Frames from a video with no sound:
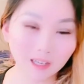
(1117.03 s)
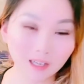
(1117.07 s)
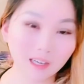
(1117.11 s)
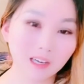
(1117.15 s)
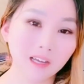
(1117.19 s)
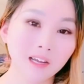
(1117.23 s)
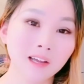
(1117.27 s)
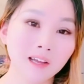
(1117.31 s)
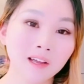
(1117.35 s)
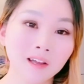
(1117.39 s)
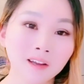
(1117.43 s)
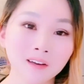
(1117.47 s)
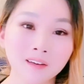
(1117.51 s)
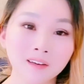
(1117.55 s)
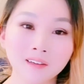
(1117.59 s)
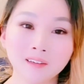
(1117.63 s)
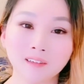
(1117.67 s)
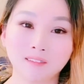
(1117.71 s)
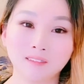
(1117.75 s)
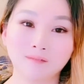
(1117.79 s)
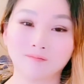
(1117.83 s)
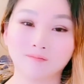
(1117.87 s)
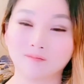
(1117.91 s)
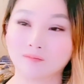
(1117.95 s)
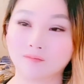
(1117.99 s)
and
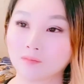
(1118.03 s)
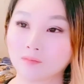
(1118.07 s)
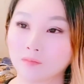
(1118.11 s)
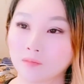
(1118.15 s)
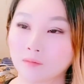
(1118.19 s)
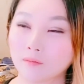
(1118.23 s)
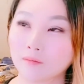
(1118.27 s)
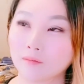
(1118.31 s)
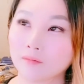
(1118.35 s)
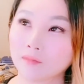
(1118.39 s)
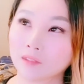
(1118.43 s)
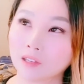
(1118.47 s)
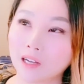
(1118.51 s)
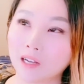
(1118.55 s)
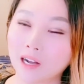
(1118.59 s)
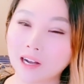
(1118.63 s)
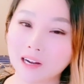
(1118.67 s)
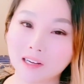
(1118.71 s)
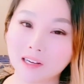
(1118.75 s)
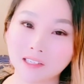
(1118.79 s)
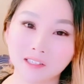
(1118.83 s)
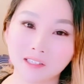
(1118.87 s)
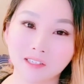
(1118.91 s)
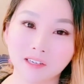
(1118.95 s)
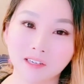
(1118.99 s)

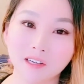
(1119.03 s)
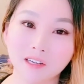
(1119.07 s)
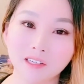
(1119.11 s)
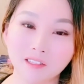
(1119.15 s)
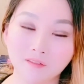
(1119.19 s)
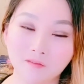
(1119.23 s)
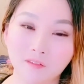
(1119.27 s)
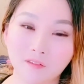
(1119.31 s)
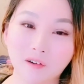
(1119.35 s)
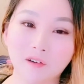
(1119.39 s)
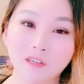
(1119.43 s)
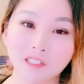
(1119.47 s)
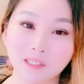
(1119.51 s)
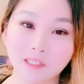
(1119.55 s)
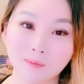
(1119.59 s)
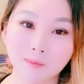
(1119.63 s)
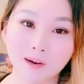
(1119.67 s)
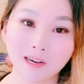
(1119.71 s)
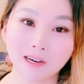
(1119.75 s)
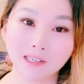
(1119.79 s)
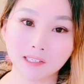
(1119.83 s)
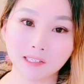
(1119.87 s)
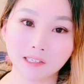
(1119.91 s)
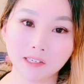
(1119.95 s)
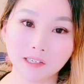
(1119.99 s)
like I say, it's very
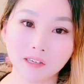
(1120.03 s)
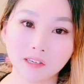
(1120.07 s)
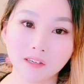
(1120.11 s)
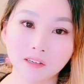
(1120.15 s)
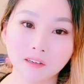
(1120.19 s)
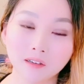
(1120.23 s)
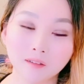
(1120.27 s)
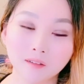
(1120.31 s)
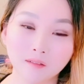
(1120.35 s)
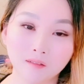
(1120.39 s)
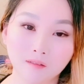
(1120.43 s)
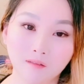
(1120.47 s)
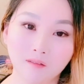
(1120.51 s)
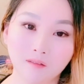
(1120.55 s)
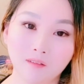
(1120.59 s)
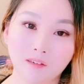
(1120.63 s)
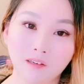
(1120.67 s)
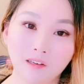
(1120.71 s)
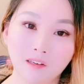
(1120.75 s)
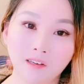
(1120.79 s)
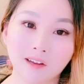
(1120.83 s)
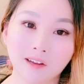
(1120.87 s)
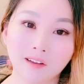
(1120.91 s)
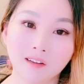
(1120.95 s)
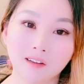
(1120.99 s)
spicy.
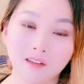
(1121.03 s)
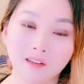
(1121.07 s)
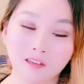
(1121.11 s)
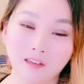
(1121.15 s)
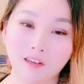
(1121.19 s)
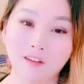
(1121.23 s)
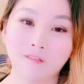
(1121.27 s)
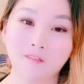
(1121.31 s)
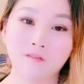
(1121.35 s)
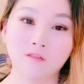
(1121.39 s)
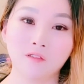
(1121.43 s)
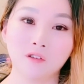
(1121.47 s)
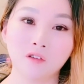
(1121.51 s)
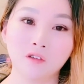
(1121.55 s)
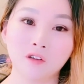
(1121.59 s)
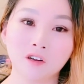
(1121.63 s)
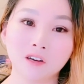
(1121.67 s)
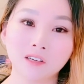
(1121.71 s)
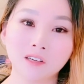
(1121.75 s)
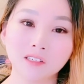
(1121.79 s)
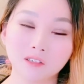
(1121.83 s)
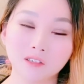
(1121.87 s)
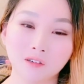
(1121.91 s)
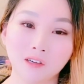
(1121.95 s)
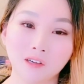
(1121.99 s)
If you
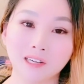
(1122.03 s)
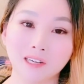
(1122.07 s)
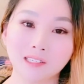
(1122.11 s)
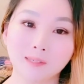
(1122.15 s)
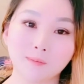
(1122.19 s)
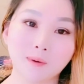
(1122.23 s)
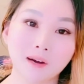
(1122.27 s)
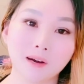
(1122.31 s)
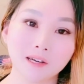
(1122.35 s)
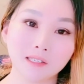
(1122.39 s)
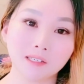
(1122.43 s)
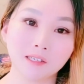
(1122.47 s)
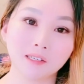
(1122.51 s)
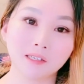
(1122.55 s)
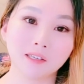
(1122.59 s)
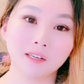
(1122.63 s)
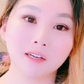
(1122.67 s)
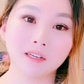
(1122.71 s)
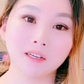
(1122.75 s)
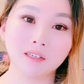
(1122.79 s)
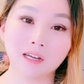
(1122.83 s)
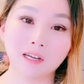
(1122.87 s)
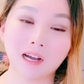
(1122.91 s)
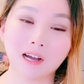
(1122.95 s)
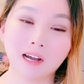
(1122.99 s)
guys don't like spicy,
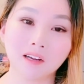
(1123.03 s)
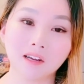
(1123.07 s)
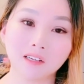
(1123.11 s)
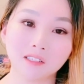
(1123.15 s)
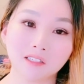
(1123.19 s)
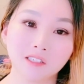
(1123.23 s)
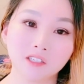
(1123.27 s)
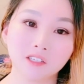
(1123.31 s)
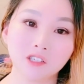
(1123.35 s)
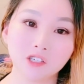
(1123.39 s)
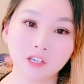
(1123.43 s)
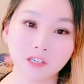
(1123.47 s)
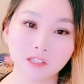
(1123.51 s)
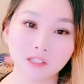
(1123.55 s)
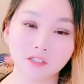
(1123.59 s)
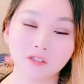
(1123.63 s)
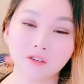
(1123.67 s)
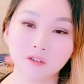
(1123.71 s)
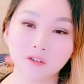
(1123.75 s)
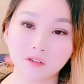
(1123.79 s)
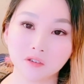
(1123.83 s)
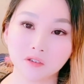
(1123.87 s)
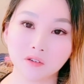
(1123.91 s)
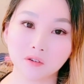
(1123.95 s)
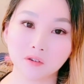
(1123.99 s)
then I suggest
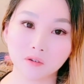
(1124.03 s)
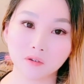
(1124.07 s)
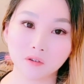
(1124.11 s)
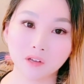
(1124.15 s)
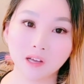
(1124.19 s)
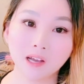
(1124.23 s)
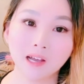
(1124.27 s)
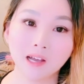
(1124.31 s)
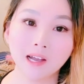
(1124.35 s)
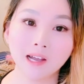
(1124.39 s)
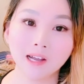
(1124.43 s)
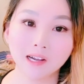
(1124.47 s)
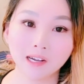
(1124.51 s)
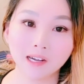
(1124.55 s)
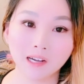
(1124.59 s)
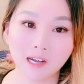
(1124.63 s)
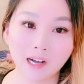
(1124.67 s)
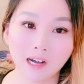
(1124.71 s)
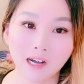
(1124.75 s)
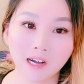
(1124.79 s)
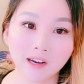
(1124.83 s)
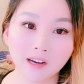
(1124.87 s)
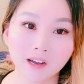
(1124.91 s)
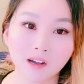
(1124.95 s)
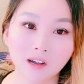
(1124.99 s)
you to
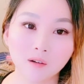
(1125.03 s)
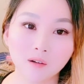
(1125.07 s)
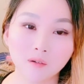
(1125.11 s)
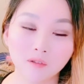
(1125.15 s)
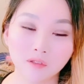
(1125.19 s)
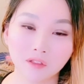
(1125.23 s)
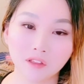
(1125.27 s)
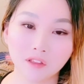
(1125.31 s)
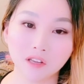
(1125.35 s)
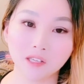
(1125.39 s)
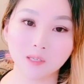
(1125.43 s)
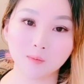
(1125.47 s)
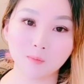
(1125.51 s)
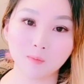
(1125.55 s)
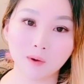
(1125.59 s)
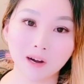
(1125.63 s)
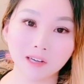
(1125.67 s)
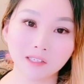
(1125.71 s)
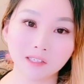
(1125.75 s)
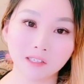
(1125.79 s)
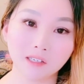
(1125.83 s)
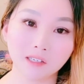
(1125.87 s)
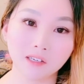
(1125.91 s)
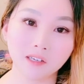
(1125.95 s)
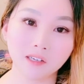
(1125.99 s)
cut out the
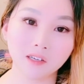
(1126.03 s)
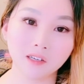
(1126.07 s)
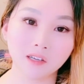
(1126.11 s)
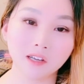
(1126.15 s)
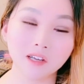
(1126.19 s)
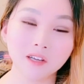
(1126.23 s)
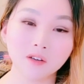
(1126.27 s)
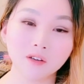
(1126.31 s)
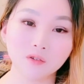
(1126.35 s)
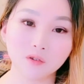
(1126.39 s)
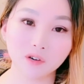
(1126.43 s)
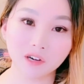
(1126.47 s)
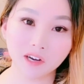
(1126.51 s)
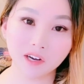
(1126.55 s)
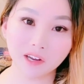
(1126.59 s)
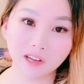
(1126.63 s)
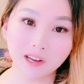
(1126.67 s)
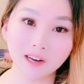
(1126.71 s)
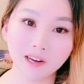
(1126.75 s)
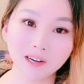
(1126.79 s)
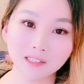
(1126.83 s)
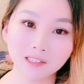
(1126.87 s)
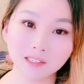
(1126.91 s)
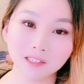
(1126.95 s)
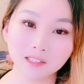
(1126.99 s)
spicy
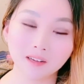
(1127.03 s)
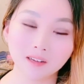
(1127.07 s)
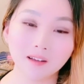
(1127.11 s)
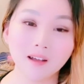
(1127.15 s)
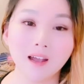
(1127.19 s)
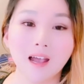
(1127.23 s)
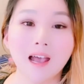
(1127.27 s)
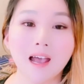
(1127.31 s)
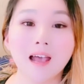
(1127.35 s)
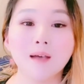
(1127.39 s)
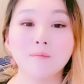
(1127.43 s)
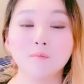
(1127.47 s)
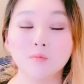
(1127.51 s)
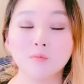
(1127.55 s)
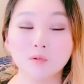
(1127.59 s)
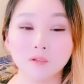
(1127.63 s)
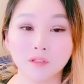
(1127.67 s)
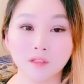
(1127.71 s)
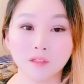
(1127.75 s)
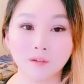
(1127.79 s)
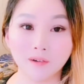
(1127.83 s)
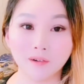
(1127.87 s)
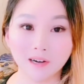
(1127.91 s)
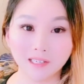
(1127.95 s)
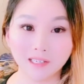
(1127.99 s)
ingredients and put
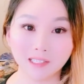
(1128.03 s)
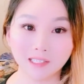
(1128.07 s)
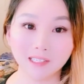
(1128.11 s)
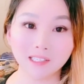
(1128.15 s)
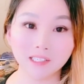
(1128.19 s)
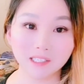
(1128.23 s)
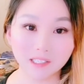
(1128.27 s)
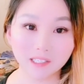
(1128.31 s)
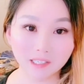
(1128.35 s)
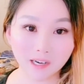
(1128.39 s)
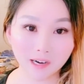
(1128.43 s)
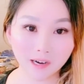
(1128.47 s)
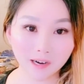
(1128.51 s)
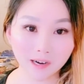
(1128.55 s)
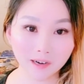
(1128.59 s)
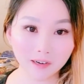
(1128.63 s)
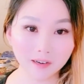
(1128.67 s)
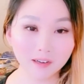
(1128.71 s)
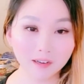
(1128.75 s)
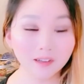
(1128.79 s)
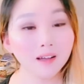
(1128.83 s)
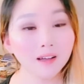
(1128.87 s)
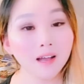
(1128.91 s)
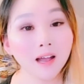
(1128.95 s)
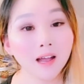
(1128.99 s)
the rest inside.
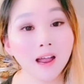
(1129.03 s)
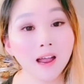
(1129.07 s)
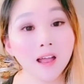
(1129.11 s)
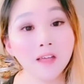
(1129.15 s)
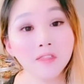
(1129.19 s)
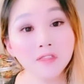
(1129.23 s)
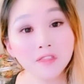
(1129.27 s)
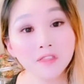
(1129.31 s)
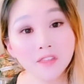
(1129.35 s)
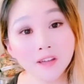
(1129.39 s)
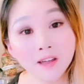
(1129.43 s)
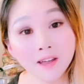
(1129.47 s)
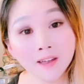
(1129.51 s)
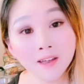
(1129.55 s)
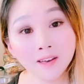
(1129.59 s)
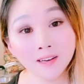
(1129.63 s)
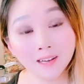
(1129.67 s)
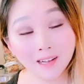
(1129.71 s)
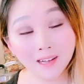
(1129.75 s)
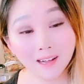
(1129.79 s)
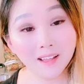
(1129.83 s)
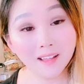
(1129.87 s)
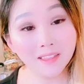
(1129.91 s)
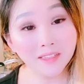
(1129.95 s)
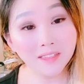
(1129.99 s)
And then
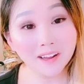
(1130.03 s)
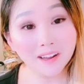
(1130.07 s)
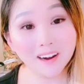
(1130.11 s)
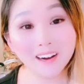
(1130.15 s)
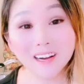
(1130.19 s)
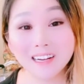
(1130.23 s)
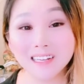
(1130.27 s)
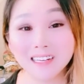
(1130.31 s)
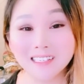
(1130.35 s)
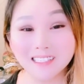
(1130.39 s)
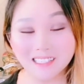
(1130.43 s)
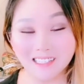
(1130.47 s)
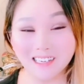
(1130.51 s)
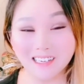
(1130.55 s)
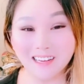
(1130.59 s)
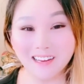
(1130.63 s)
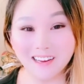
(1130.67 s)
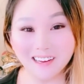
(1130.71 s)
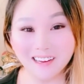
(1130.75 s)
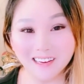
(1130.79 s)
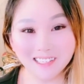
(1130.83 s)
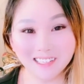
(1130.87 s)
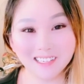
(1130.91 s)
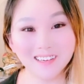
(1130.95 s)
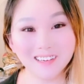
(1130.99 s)
that is
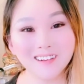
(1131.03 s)
it